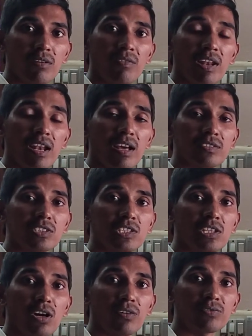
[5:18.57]

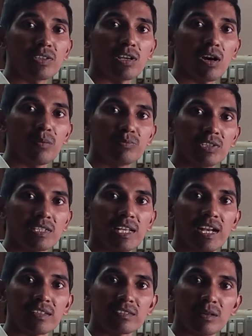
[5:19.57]
velocity of the object
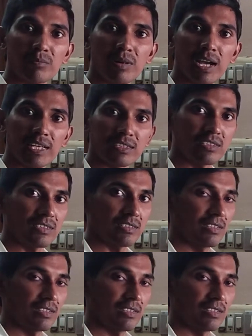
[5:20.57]
at some height.